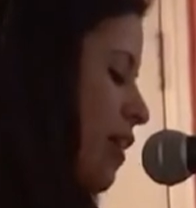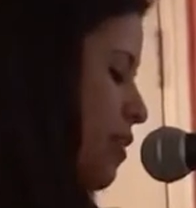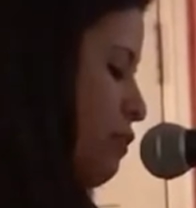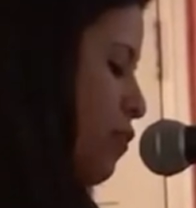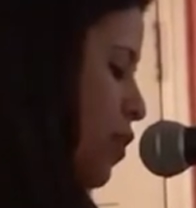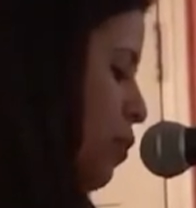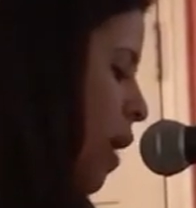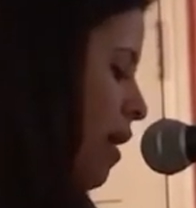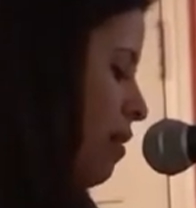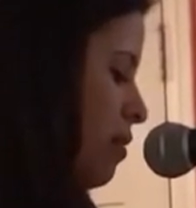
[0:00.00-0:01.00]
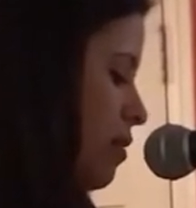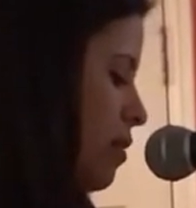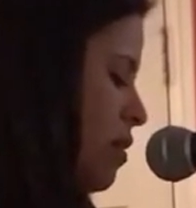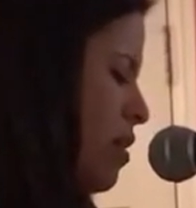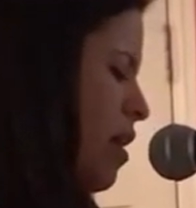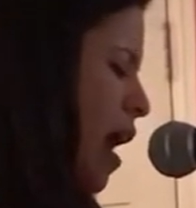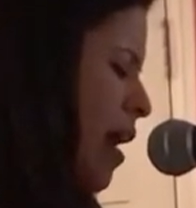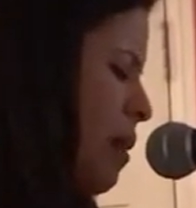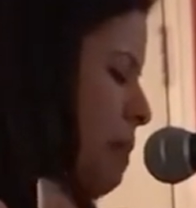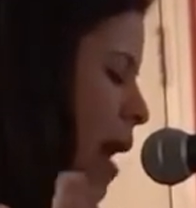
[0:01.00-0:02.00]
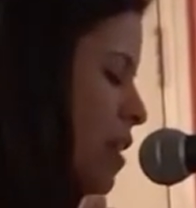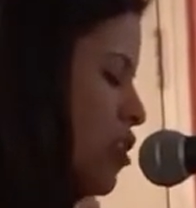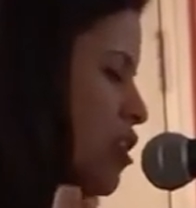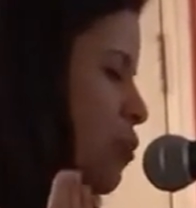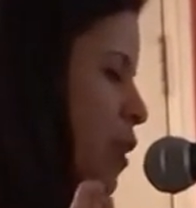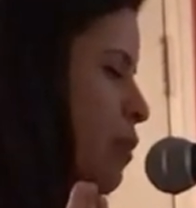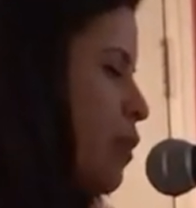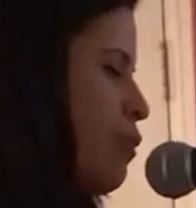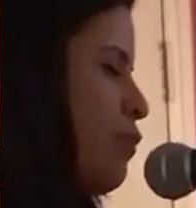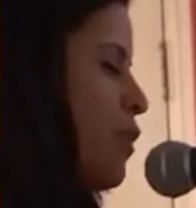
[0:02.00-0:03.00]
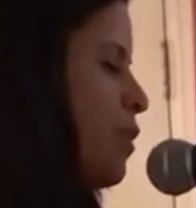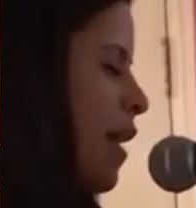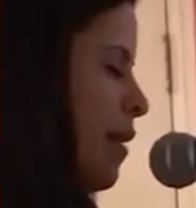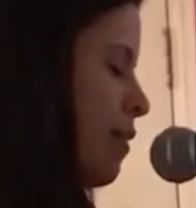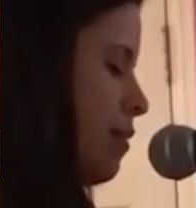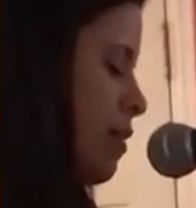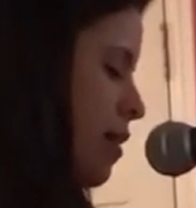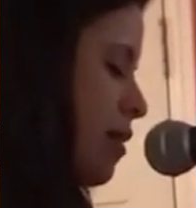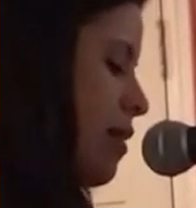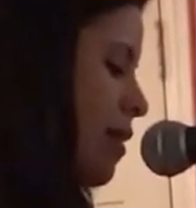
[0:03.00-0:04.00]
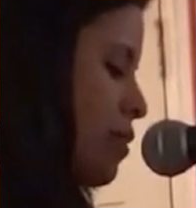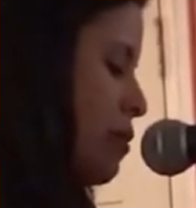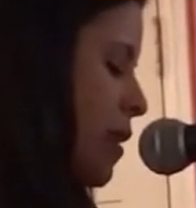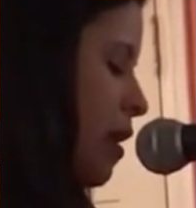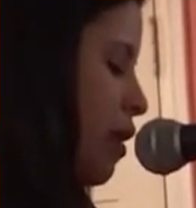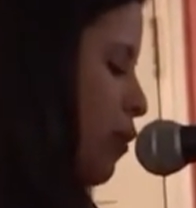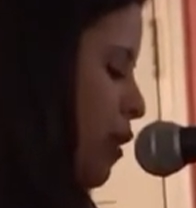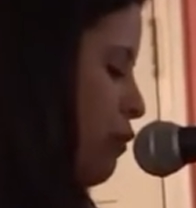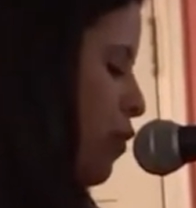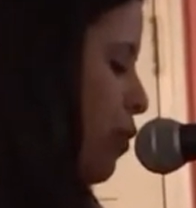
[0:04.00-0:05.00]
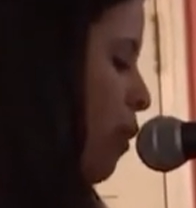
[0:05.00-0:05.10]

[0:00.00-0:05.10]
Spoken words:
at them for a while. I imagined what it would feel like not to be hungry for a